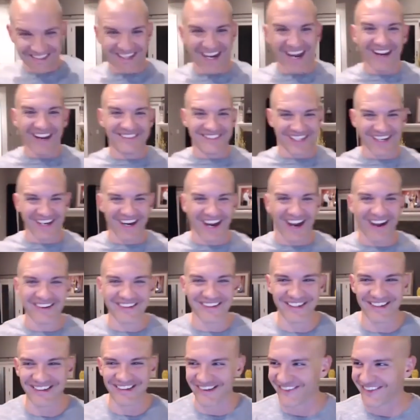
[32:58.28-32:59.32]
I
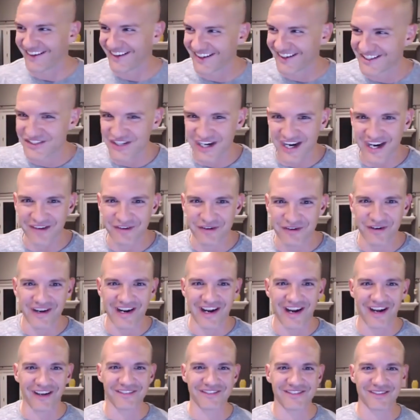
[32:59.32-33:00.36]
literally wanted to drive to her
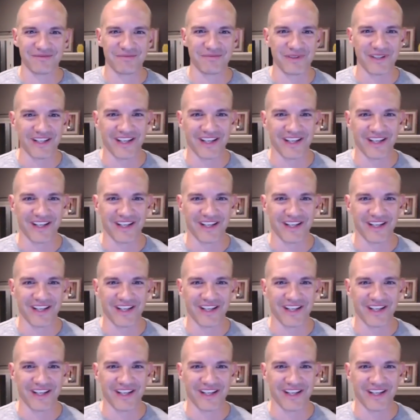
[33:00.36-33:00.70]
house and be